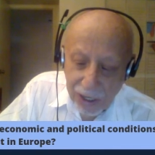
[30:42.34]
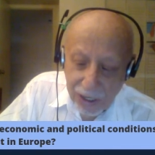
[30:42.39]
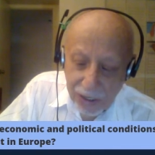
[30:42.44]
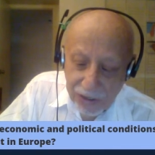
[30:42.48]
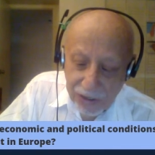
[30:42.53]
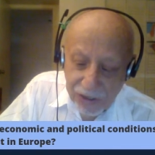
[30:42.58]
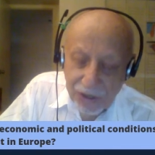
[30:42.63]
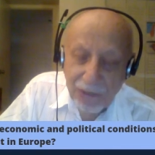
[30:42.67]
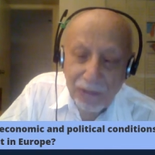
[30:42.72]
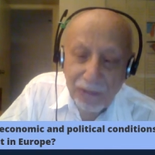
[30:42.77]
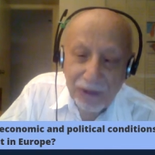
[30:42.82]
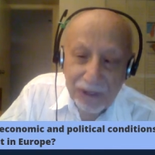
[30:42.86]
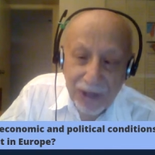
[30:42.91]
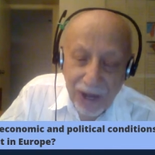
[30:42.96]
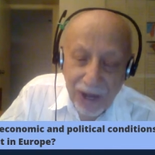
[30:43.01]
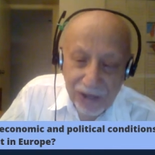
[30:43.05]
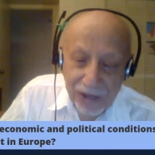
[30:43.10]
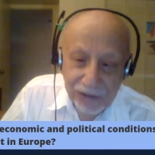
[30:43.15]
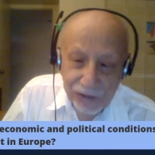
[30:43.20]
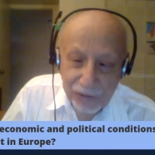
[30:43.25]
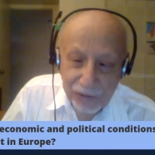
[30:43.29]
Somebody
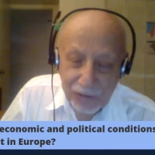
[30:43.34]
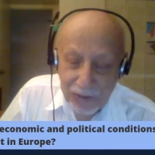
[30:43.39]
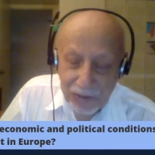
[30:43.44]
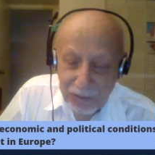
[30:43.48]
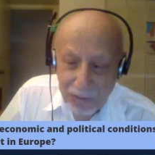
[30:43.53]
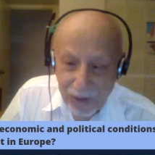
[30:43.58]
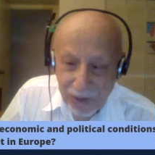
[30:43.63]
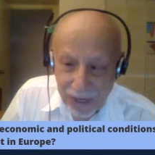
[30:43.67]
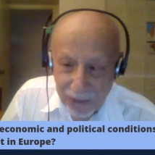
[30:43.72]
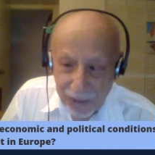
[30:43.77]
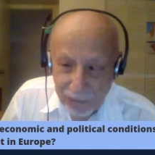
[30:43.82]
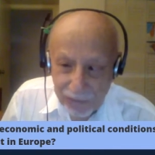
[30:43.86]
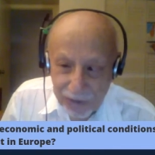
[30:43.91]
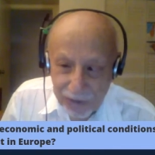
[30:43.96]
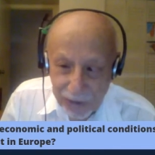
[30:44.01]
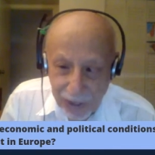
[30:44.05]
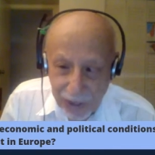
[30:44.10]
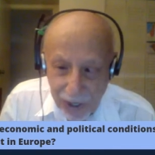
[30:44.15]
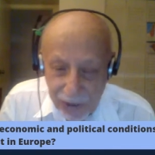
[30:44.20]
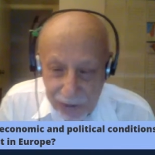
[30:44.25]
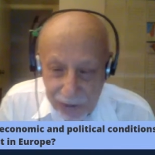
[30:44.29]
had to be blamed,
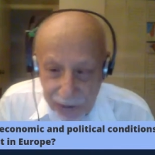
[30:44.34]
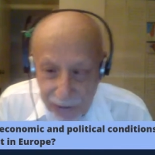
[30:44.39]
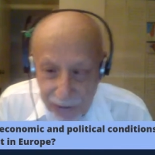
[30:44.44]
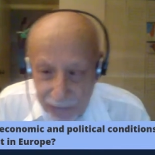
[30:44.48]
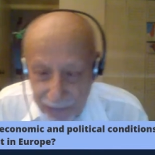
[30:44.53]
right?